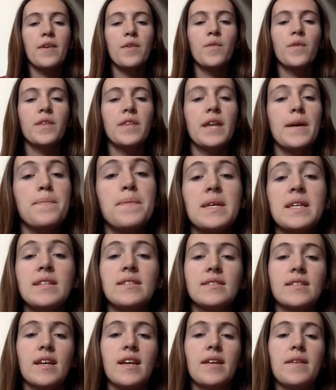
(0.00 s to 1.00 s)
With that being
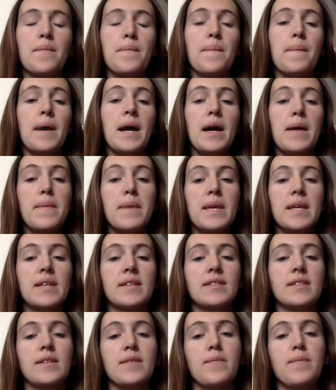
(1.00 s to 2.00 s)
said, my
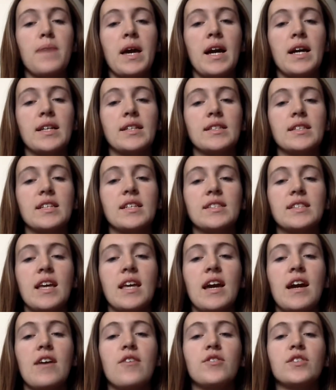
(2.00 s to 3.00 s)
biggest impact is
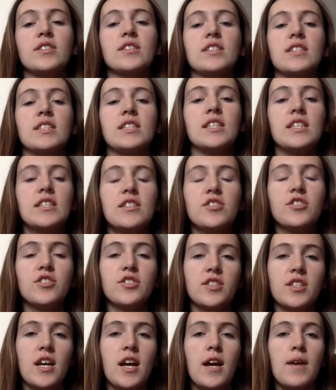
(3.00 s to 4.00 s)
how it's the
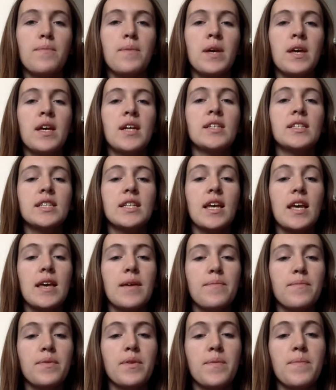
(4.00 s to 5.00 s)
teacher's job to
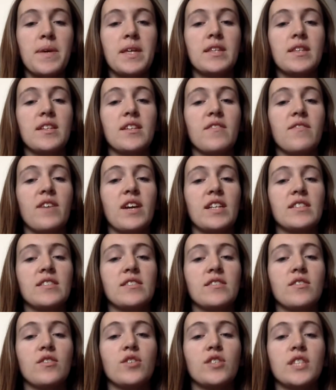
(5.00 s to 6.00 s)
implement the
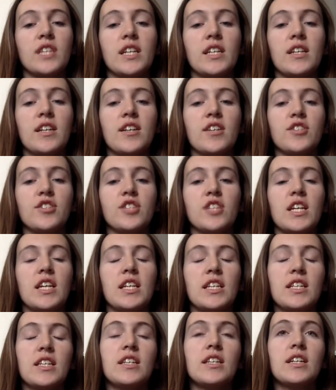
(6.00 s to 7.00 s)
device or technology
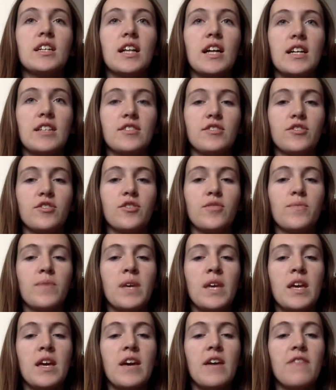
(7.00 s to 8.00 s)
into the classroom
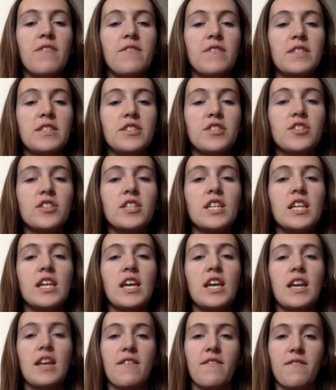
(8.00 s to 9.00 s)

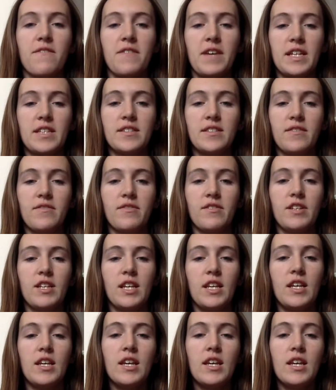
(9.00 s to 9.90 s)
efficiently and effectively.